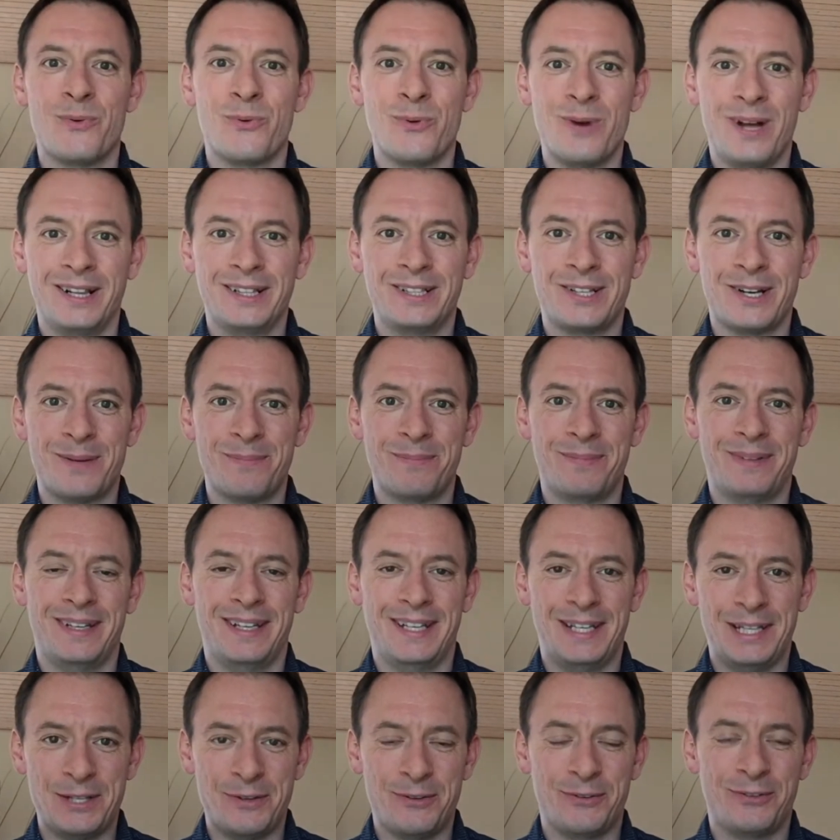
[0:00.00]
Welcome
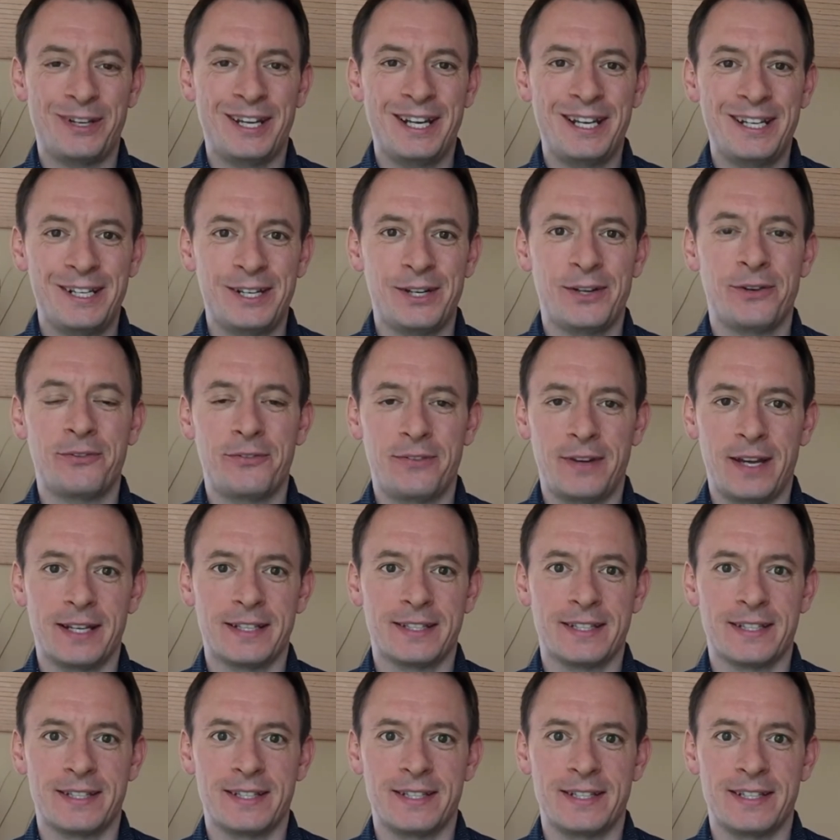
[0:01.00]
in the vein of
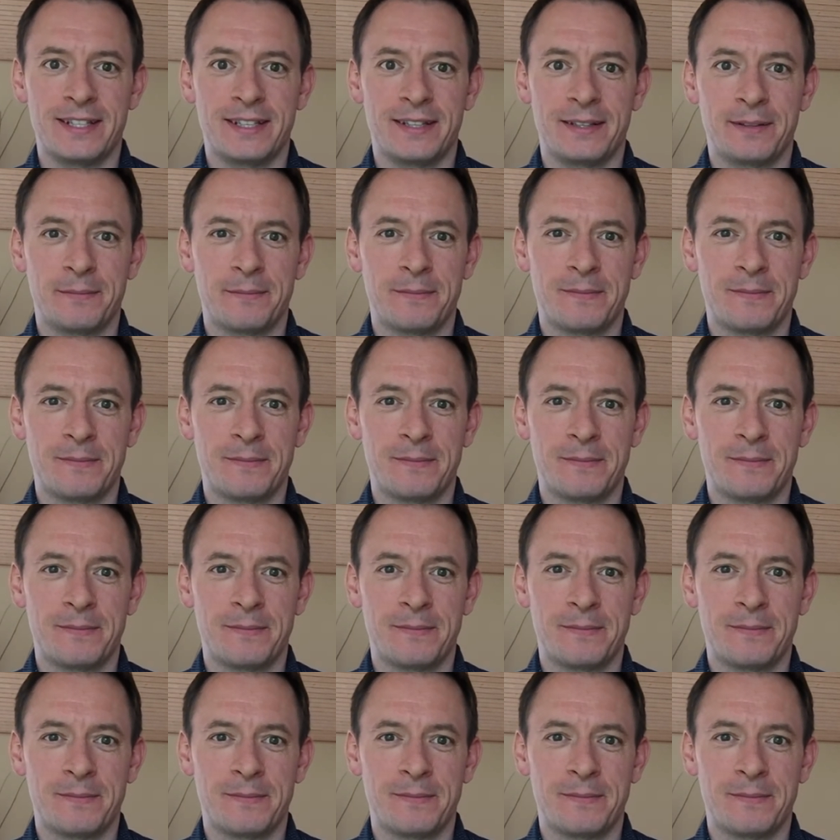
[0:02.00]
fantasy.